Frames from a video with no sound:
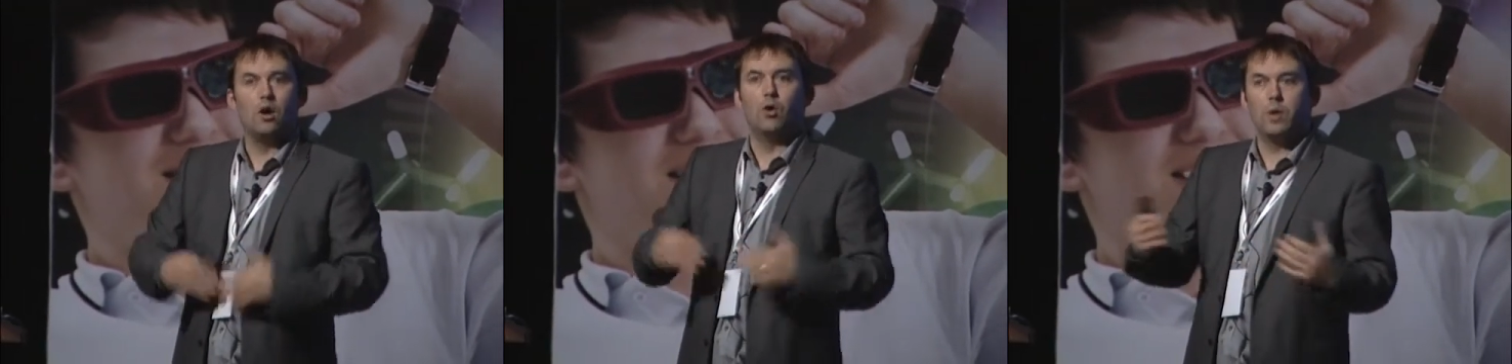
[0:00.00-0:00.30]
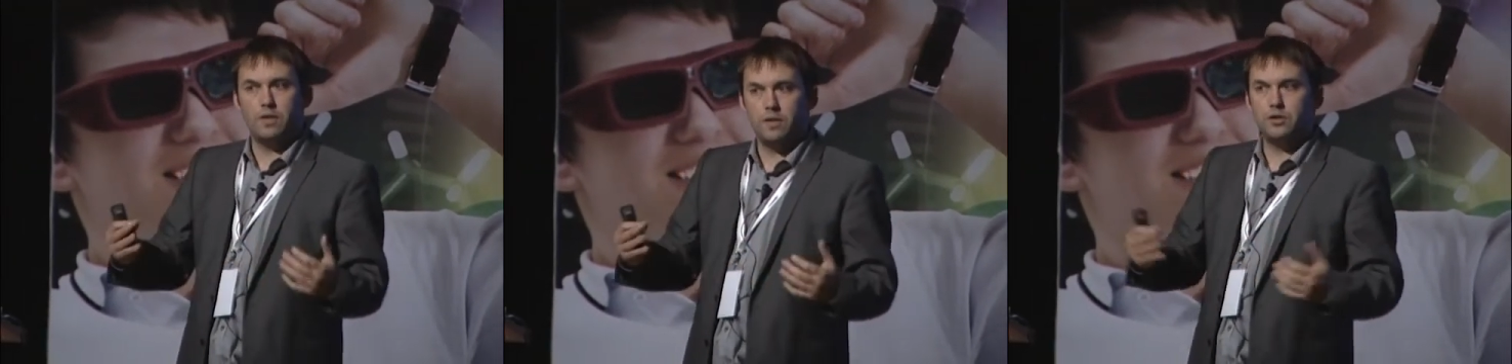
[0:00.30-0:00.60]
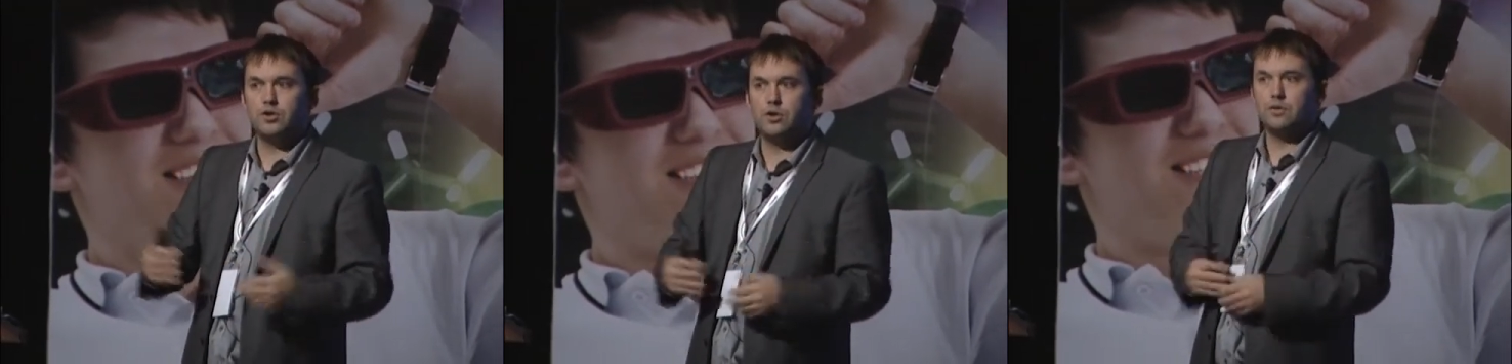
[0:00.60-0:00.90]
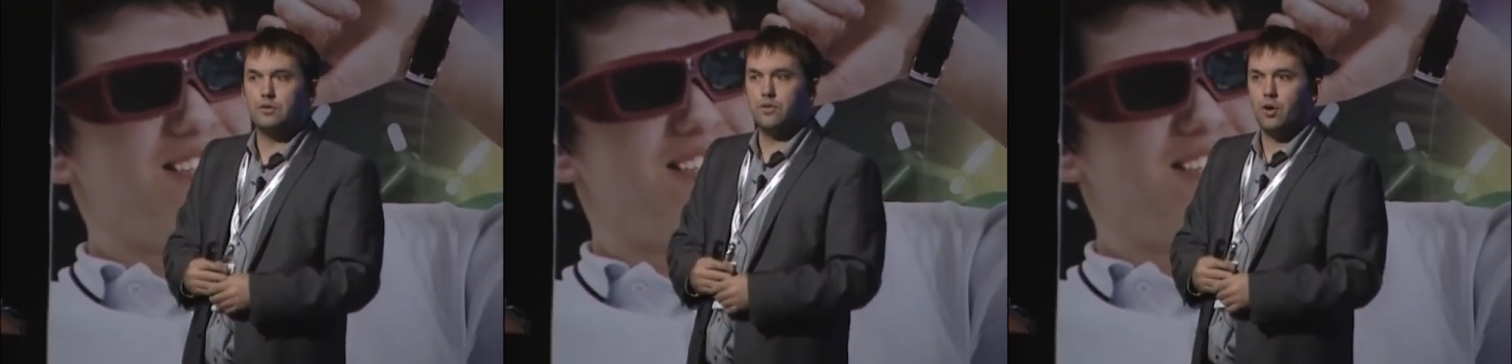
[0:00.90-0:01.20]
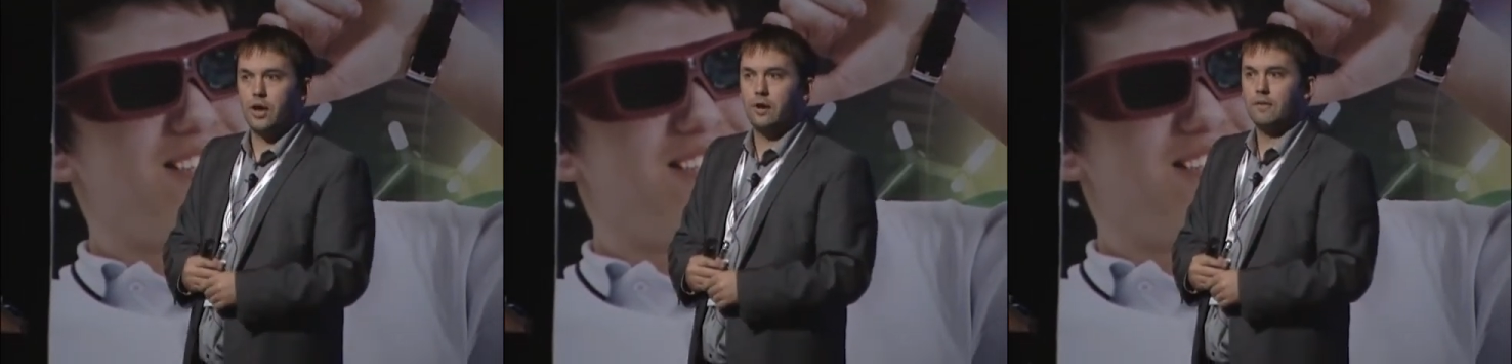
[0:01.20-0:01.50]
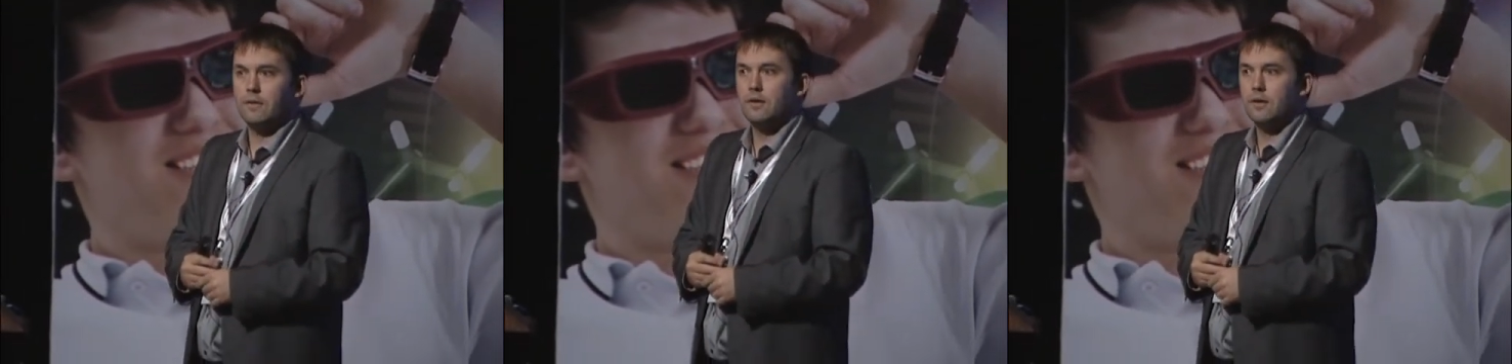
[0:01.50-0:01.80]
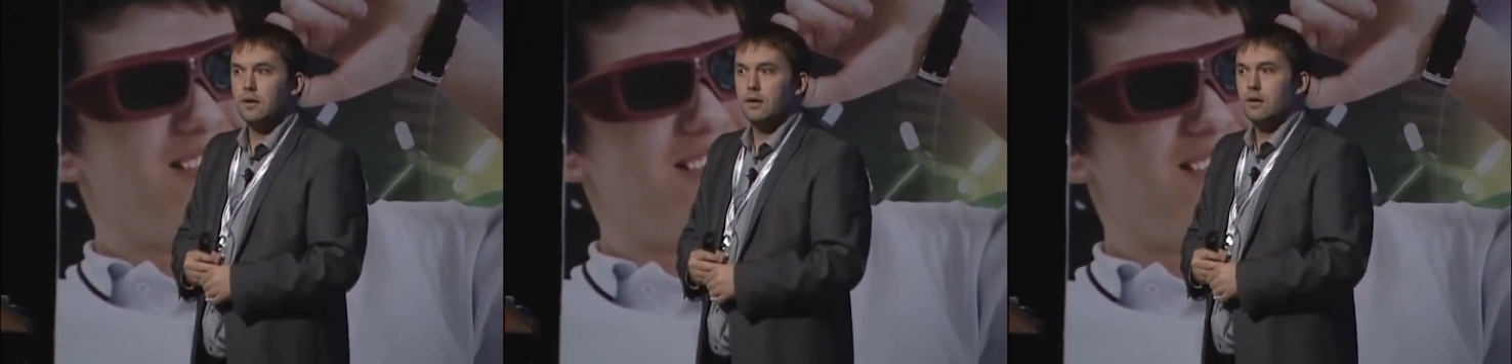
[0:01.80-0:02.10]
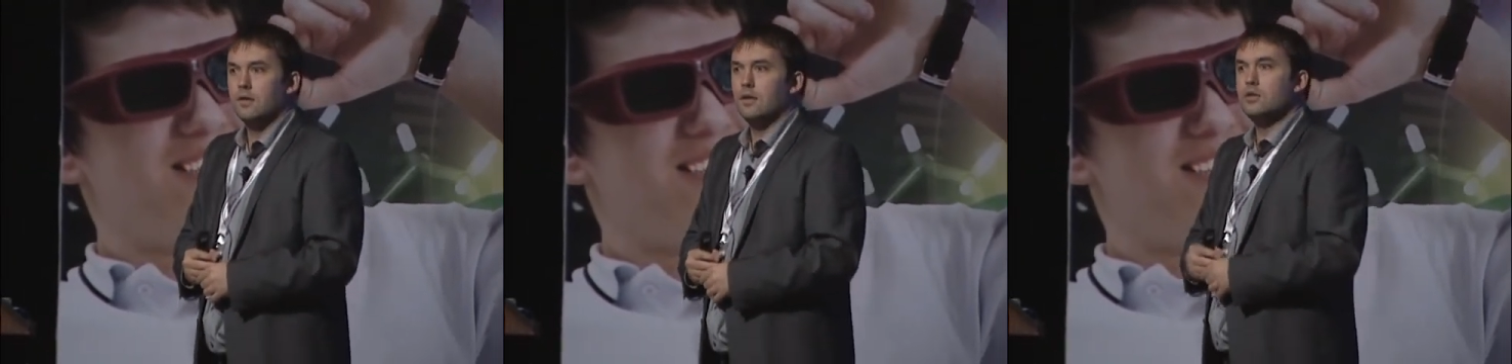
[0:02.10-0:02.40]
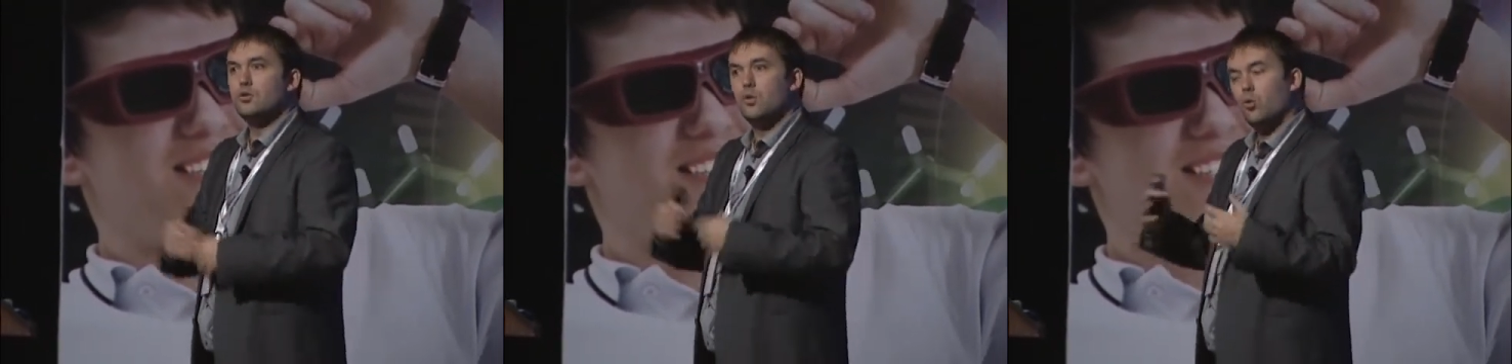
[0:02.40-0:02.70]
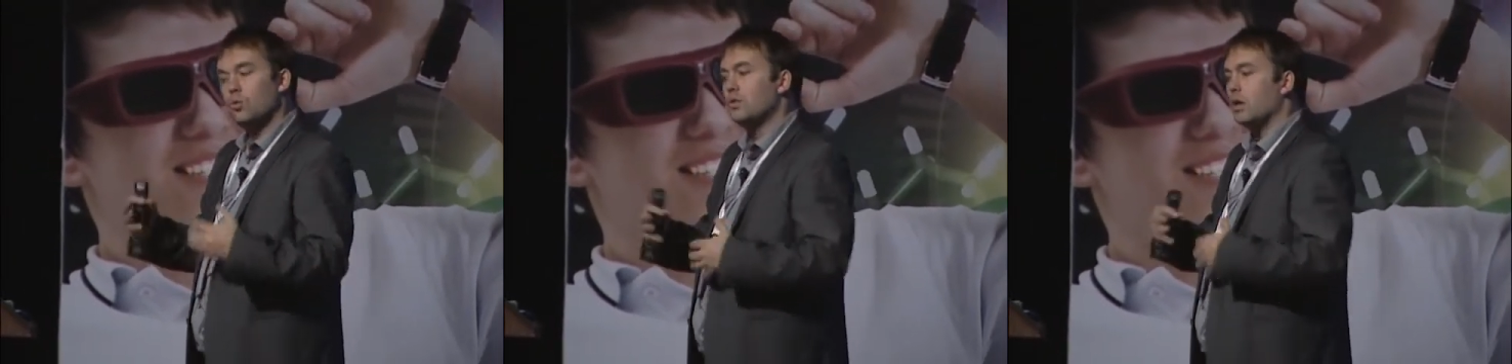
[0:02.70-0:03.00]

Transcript: or whether the students have got it. These are tools